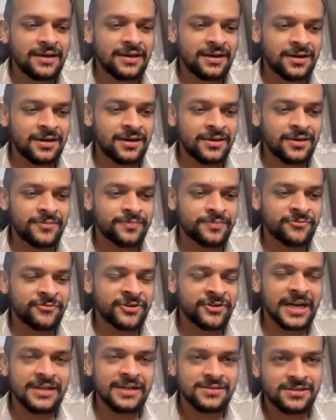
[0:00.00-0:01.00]

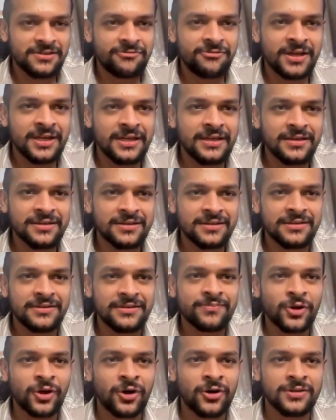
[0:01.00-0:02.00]
Vikas Divya
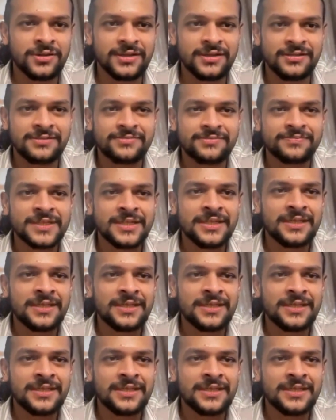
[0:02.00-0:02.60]
Kirti on there,